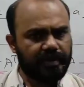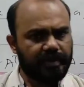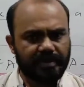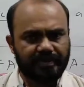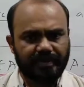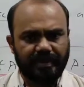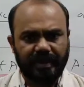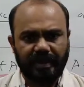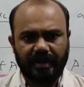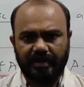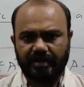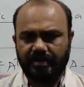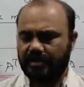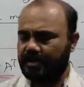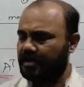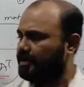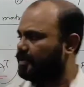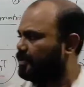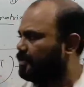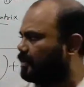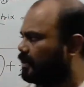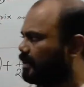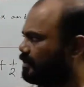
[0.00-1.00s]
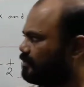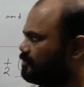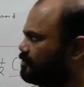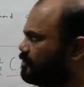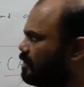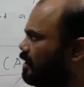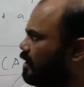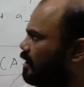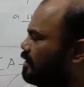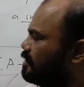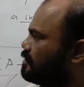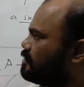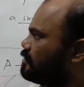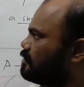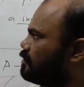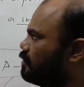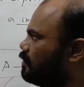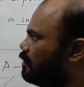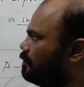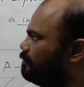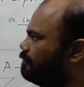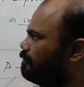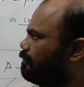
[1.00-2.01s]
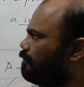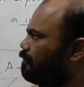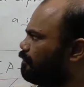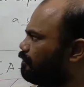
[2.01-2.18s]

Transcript: is very easy, you can try at your home.